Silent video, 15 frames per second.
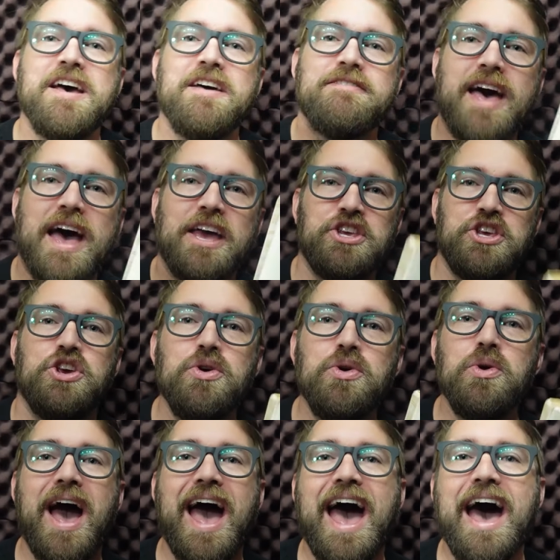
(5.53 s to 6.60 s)
that
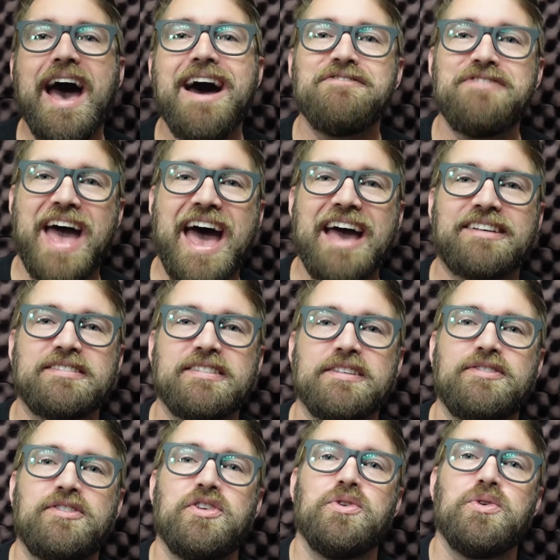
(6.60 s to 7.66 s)
you have
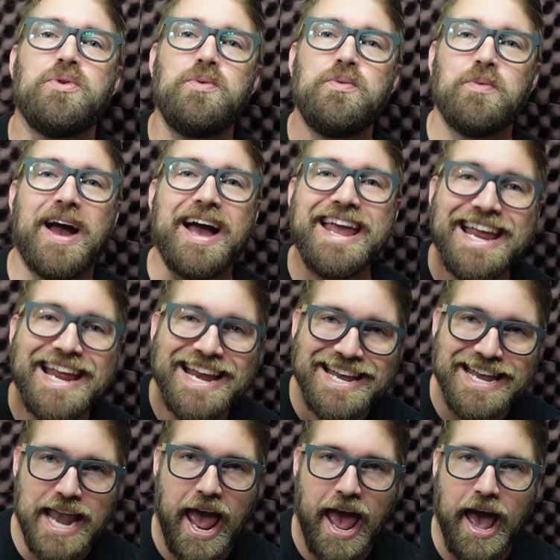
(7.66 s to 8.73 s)
access to right
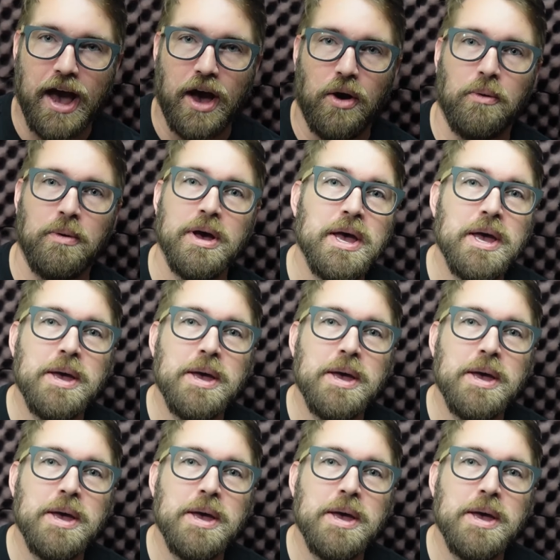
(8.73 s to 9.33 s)
now.